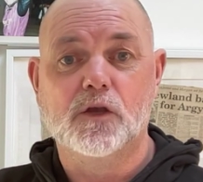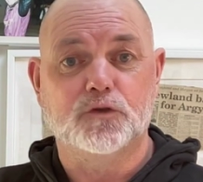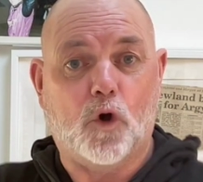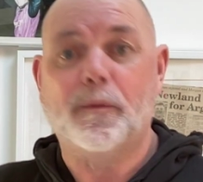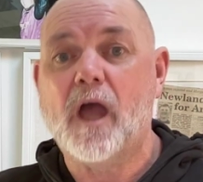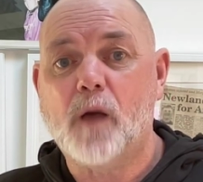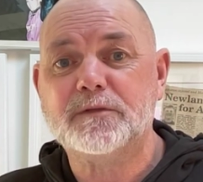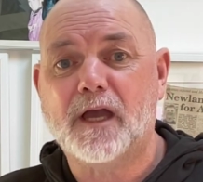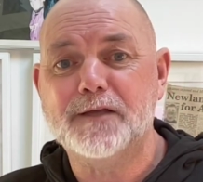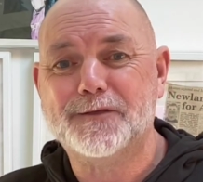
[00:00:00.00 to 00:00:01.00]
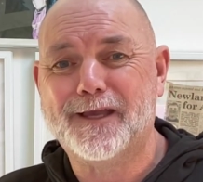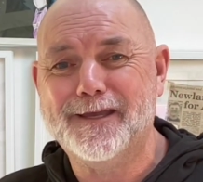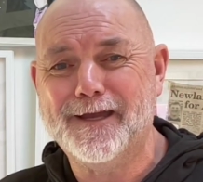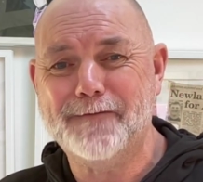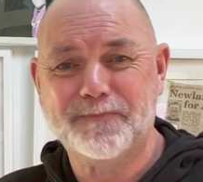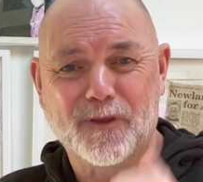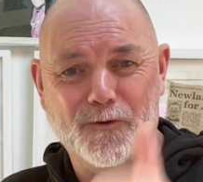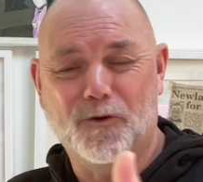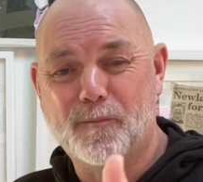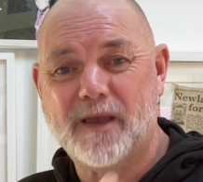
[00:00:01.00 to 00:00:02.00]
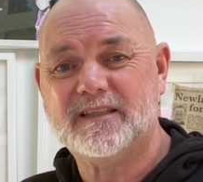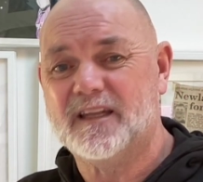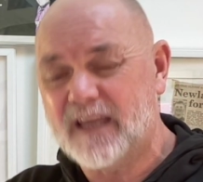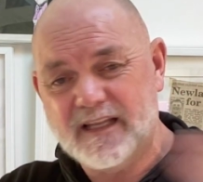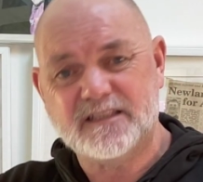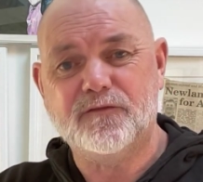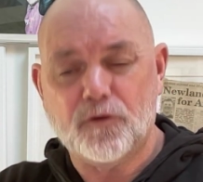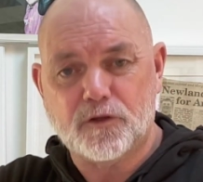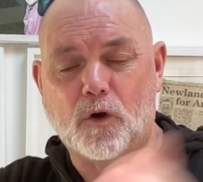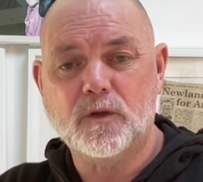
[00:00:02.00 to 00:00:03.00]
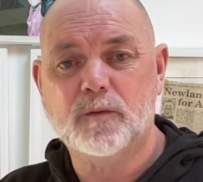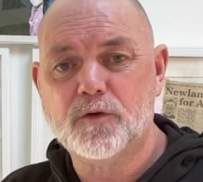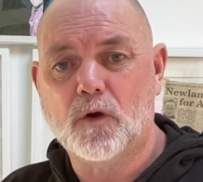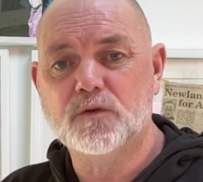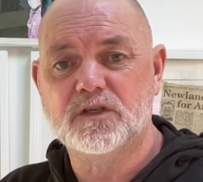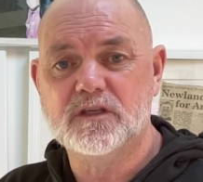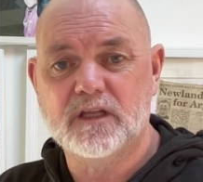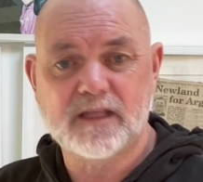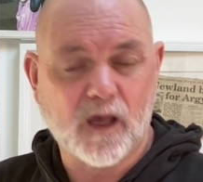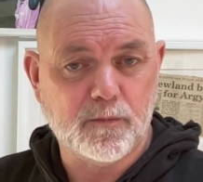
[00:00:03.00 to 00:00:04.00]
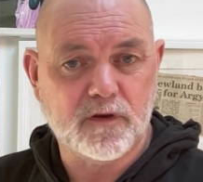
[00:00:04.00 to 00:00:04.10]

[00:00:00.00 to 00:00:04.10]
So I hope that helps, guys. Okay, yeah, all the best. And again, listen, if you're a goalkeeper coach and you need help